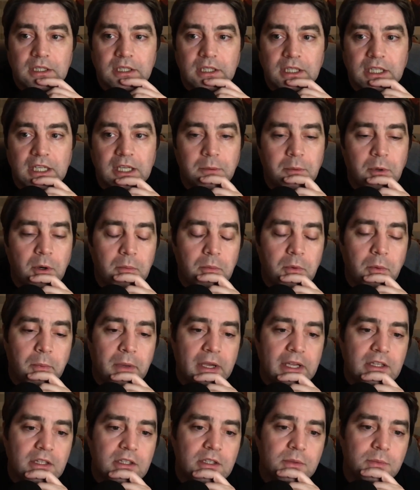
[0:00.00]
keep up
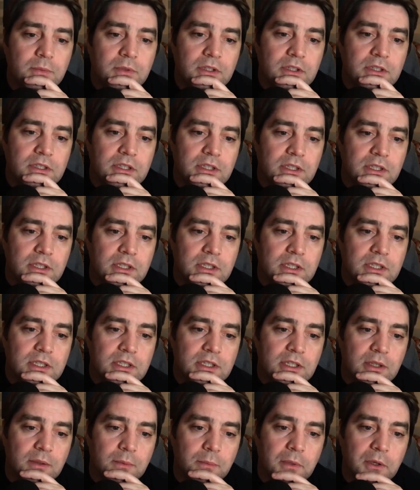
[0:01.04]
momentum and to
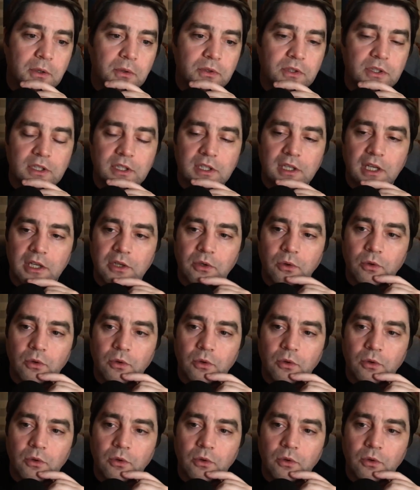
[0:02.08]
start building an